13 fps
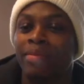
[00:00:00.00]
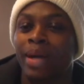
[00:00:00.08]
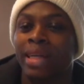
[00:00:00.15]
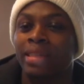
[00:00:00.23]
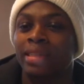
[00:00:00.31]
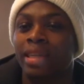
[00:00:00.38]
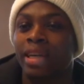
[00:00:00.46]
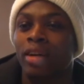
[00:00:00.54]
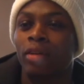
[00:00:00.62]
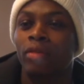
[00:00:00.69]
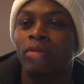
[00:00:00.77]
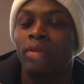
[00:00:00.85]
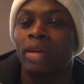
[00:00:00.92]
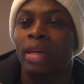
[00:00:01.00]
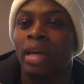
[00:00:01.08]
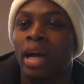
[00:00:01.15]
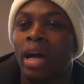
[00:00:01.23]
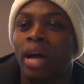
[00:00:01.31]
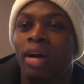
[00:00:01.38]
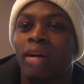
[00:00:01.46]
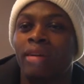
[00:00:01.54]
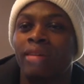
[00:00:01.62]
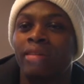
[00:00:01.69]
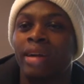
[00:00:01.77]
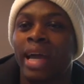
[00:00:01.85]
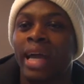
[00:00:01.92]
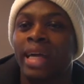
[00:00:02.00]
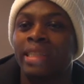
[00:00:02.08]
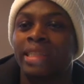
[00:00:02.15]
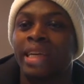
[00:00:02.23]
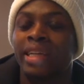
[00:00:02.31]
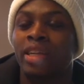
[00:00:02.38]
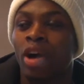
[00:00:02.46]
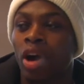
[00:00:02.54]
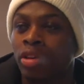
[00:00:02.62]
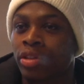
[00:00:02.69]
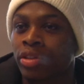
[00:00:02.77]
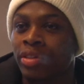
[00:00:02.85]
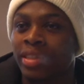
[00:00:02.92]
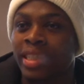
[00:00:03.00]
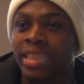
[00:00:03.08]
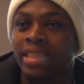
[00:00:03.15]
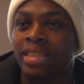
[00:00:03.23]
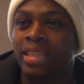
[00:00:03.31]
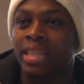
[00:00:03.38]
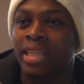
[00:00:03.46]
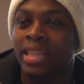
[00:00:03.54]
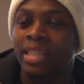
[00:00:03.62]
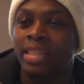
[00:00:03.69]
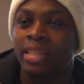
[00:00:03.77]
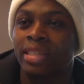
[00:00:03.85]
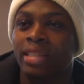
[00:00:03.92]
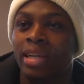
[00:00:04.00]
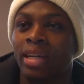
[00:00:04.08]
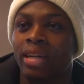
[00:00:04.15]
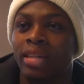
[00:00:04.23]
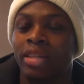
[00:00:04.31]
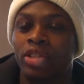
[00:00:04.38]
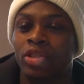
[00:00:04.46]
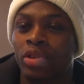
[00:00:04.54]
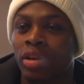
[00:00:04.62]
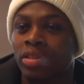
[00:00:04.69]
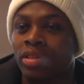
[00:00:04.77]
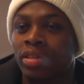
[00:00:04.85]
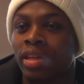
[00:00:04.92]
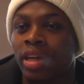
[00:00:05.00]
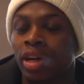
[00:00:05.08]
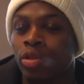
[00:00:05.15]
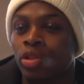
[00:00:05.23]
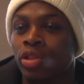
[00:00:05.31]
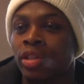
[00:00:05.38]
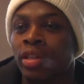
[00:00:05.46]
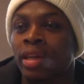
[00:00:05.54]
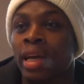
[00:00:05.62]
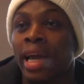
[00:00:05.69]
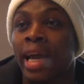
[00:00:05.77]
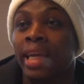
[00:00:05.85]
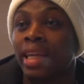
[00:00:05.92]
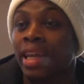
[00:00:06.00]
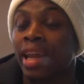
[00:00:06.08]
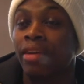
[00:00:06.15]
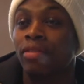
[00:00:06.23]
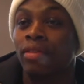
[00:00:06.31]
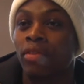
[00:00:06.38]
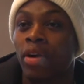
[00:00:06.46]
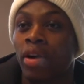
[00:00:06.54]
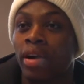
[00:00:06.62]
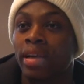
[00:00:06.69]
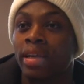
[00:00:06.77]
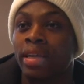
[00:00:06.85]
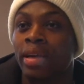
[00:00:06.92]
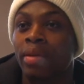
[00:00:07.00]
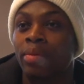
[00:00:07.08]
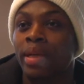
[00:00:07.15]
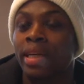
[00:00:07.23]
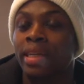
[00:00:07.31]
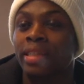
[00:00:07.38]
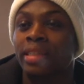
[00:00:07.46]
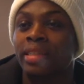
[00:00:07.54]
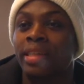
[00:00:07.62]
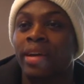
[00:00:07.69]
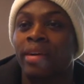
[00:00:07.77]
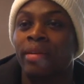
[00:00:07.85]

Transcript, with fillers: myself uh, as a doctor teaching the kids uh, the structure, the culture, and the life of art because there